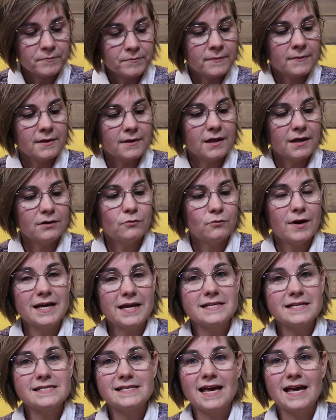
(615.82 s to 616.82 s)
It
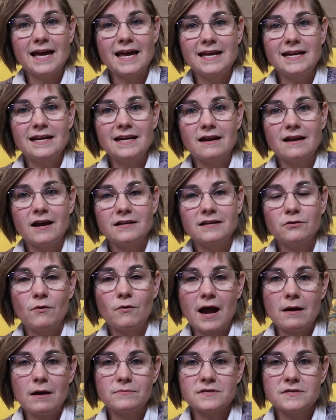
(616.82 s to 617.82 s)
weighs 89
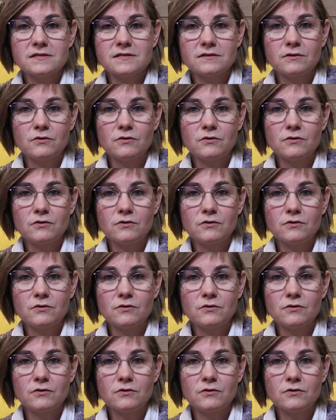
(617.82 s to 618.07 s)
grams